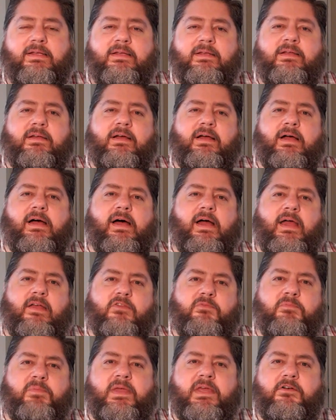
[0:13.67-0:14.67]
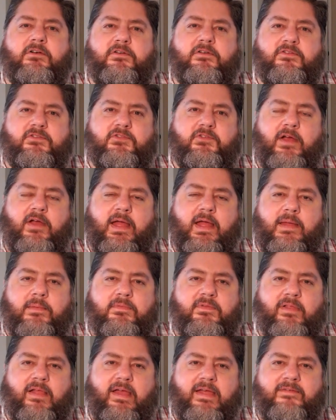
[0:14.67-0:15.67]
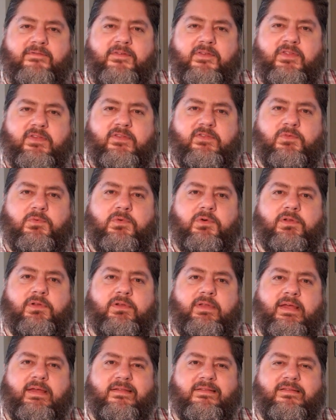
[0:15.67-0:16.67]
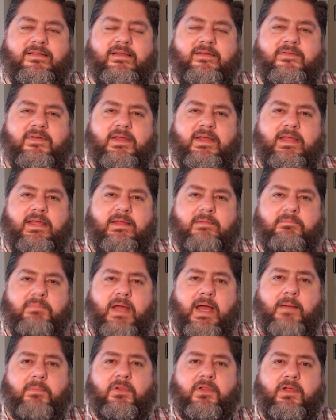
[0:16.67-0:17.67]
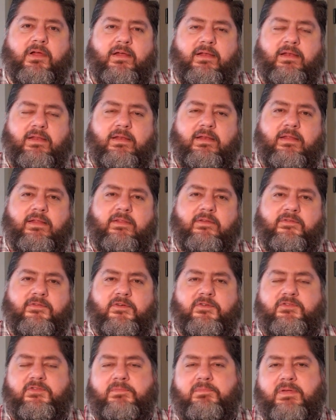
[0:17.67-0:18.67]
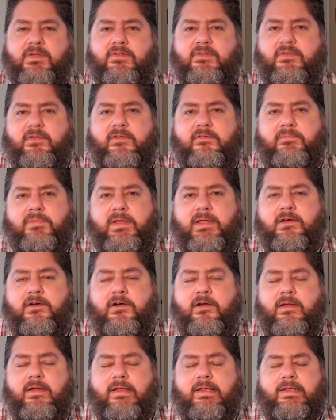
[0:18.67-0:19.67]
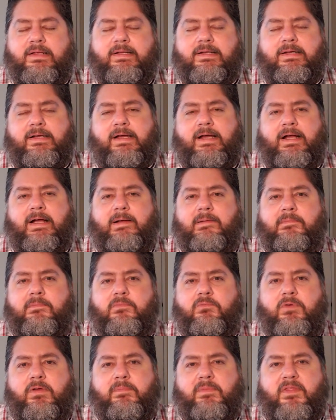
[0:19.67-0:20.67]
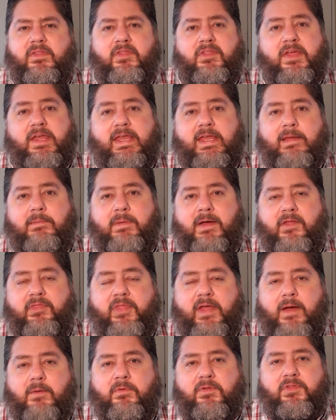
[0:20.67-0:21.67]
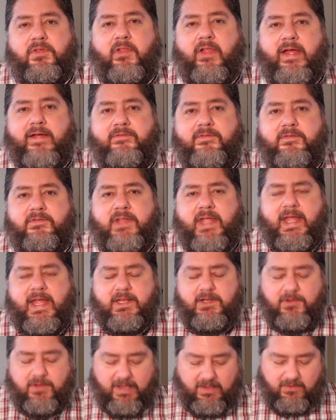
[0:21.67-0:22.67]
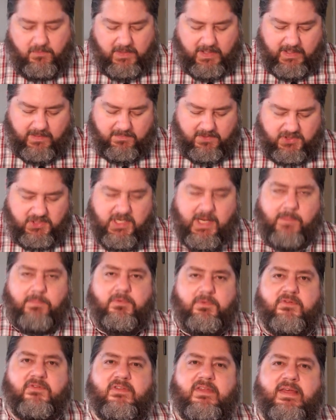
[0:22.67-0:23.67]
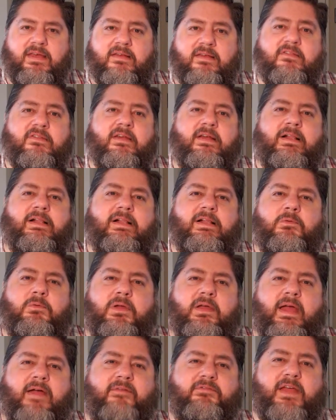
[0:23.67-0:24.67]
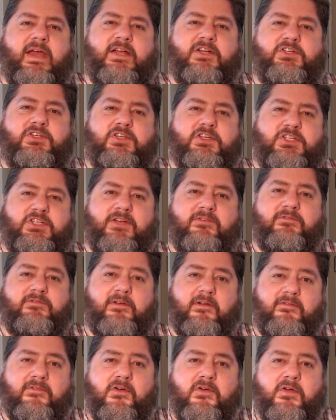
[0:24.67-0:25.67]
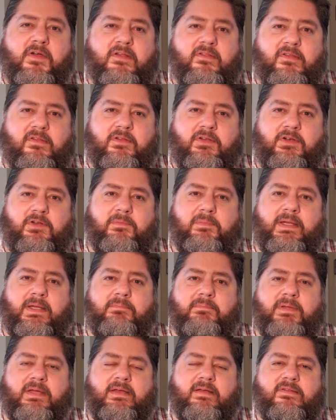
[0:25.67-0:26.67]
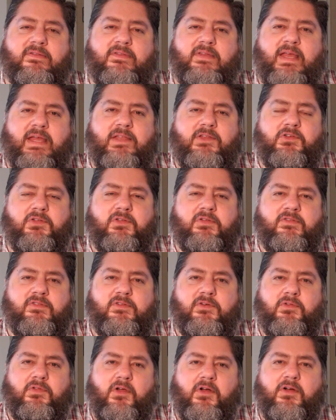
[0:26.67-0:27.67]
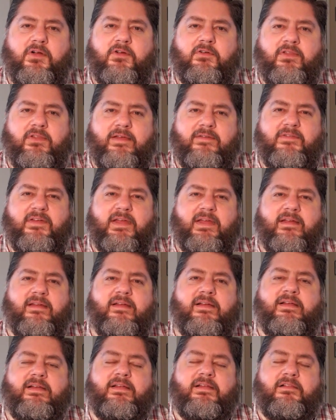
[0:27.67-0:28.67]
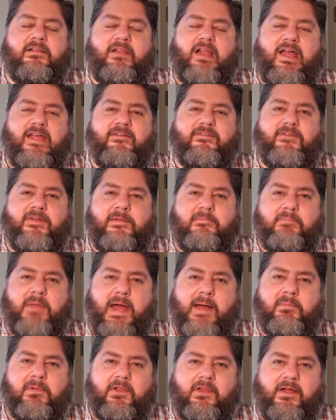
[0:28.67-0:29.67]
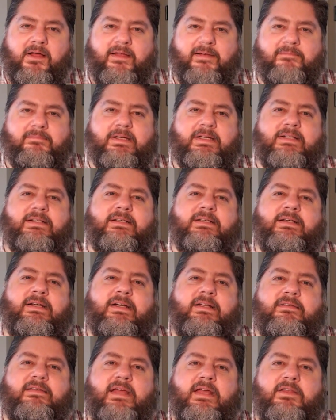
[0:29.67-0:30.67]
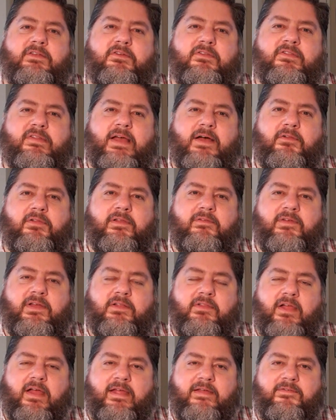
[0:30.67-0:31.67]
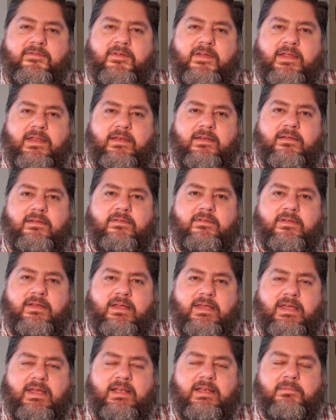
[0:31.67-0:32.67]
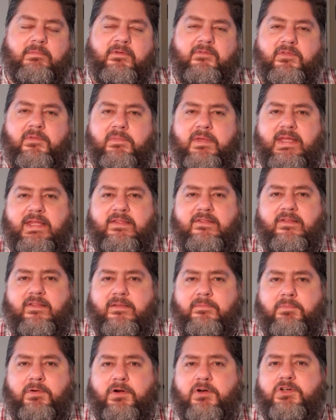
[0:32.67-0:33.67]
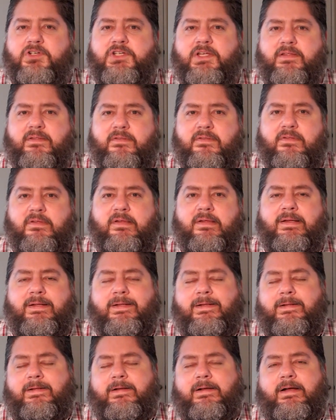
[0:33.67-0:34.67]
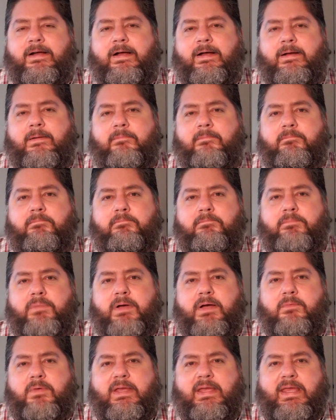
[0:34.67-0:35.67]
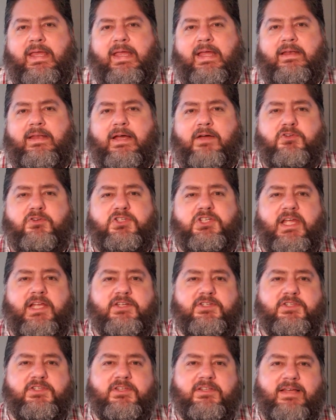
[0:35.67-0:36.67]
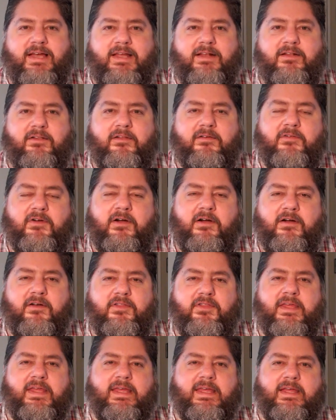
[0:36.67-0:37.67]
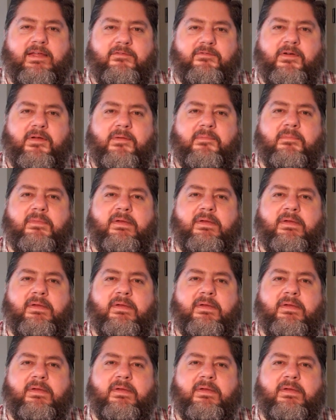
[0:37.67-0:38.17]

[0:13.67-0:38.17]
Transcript: uh, as Peter describes life in this world as living in Babylon in, in the first epistle of Peter. Um, we've been thinking about that with the life of Daniel. As we come to chapter 6, we have to actually shift our focus a little bit because Daniel is no longer living life in Babylon. Uh, Daniel's now living life in the kingdom of the Medes and the Persians. Um, but we can't now change the title of our thinking from